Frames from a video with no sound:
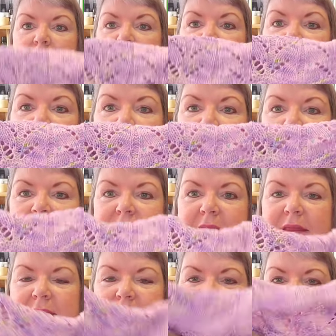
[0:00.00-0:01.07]
So I
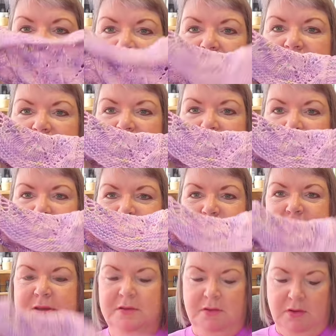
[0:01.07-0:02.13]
knitted these kind of
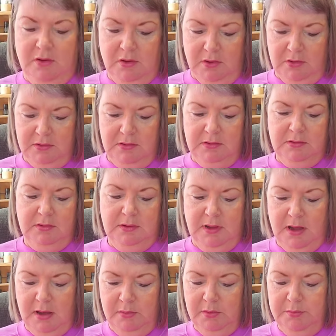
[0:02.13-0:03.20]
flaps on.
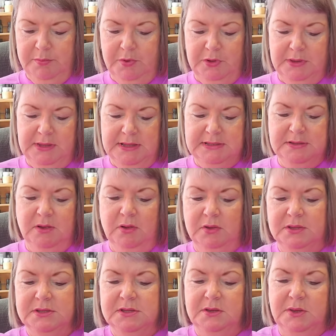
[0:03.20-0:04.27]
I will put this
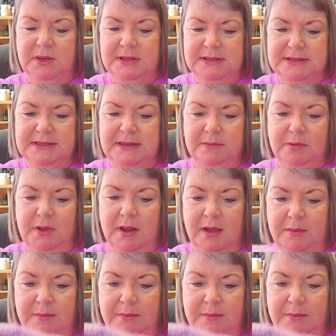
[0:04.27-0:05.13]
on so you can see what I